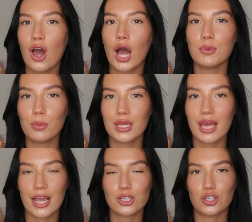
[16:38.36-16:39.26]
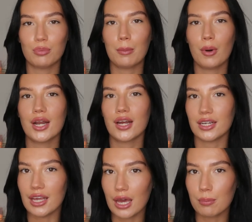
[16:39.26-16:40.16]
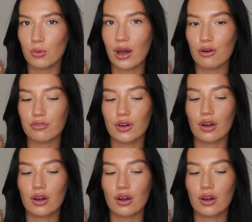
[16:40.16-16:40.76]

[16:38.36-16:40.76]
I'm not being extra by buying like an airport outfit.